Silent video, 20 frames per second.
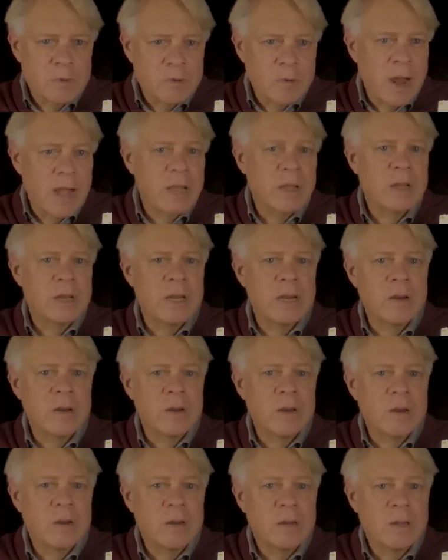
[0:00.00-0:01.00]
trial and
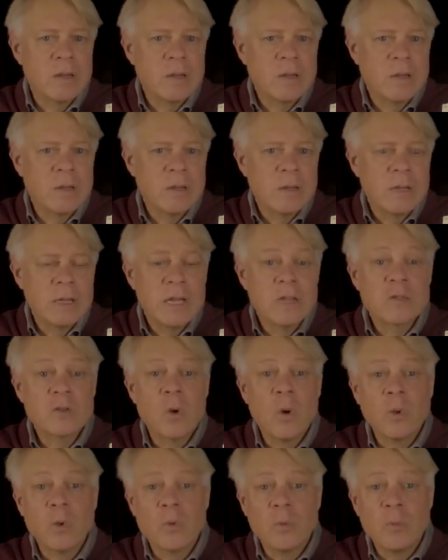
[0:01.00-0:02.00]
error. It's
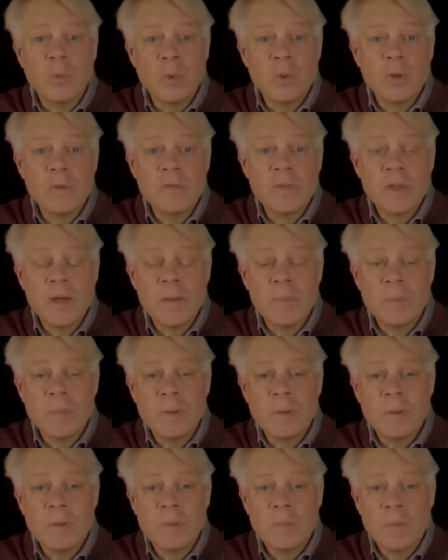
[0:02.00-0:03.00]
called a rule of thumb,
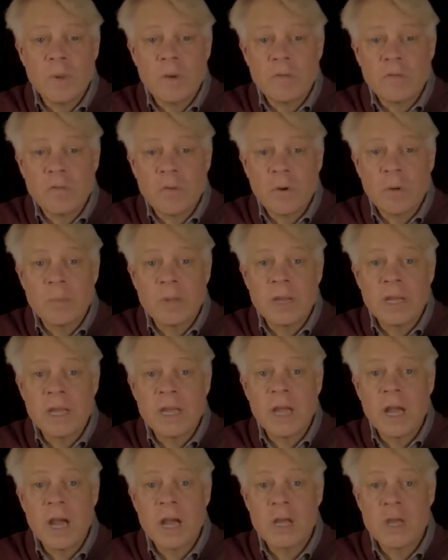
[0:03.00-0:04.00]
more
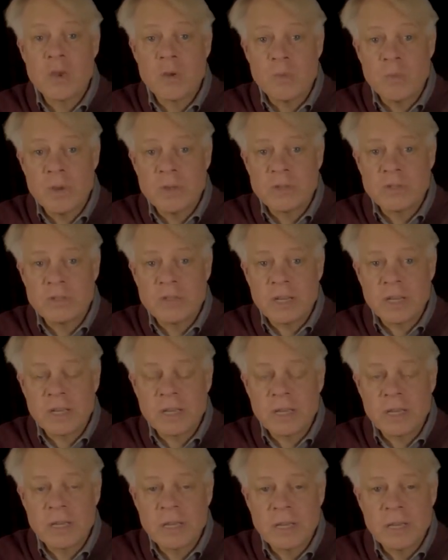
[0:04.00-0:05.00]
formally, a heuristic,